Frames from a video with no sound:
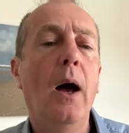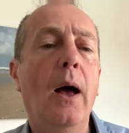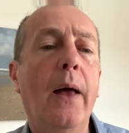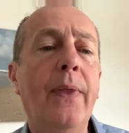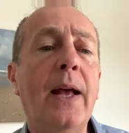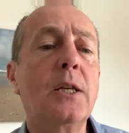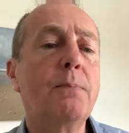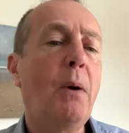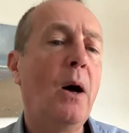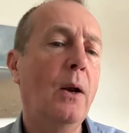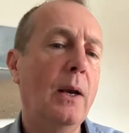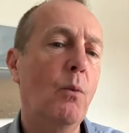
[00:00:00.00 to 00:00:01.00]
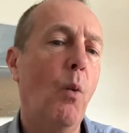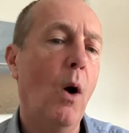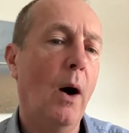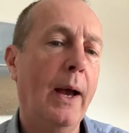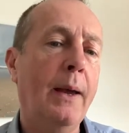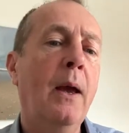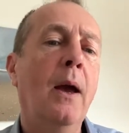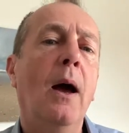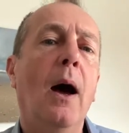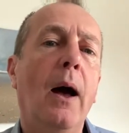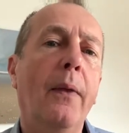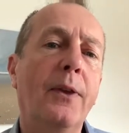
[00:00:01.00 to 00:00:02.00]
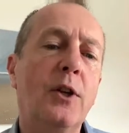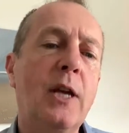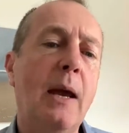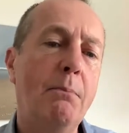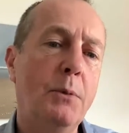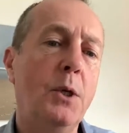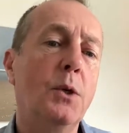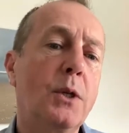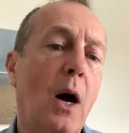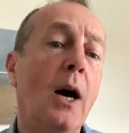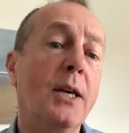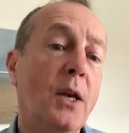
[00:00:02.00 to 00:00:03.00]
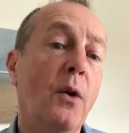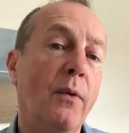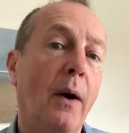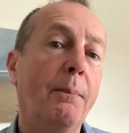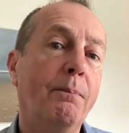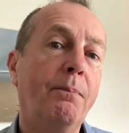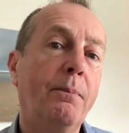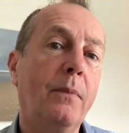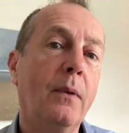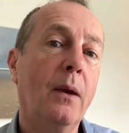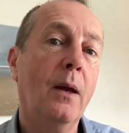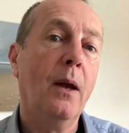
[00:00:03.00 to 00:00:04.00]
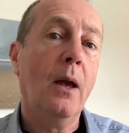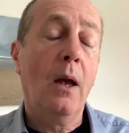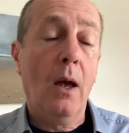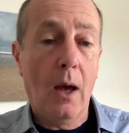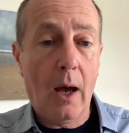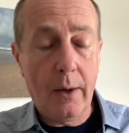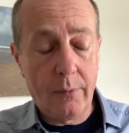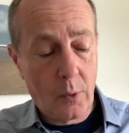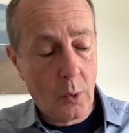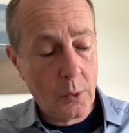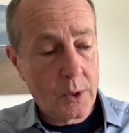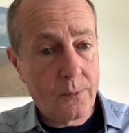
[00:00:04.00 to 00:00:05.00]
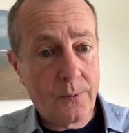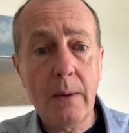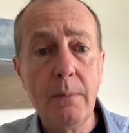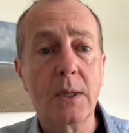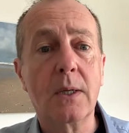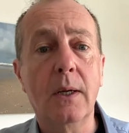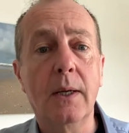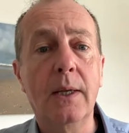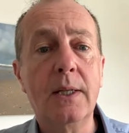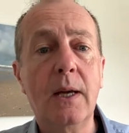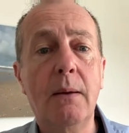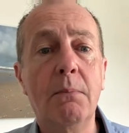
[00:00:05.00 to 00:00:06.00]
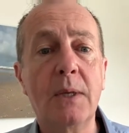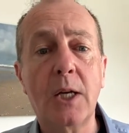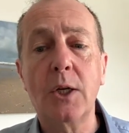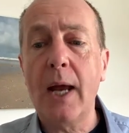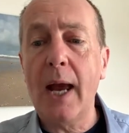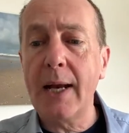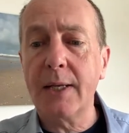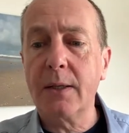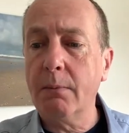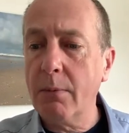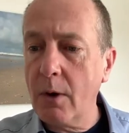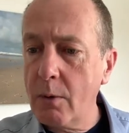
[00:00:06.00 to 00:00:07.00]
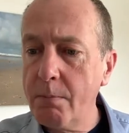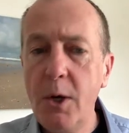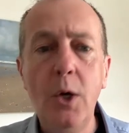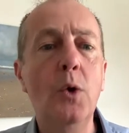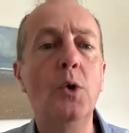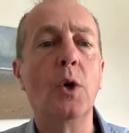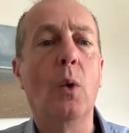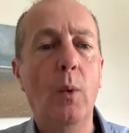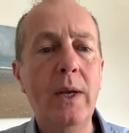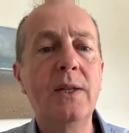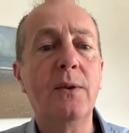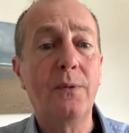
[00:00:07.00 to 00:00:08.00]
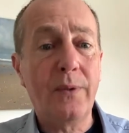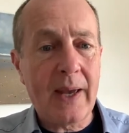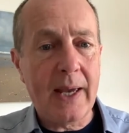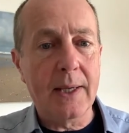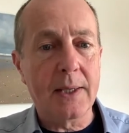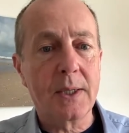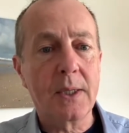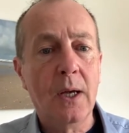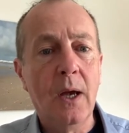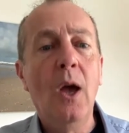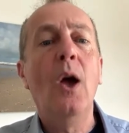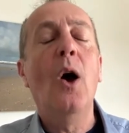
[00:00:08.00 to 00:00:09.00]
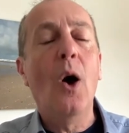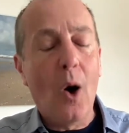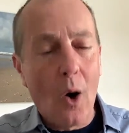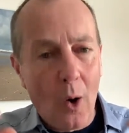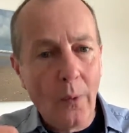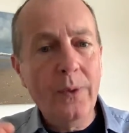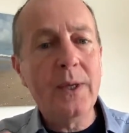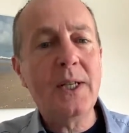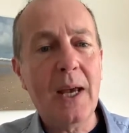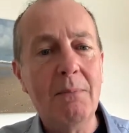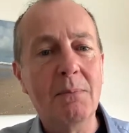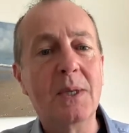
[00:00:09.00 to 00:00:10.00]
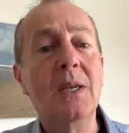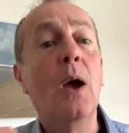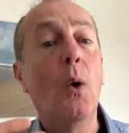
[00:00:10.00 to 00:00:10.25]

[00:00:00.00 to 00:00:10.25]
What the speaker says: And that's partly why the Thames used to ice over. And of course, famously, the Thames actually had some huge winter fairs on the Thames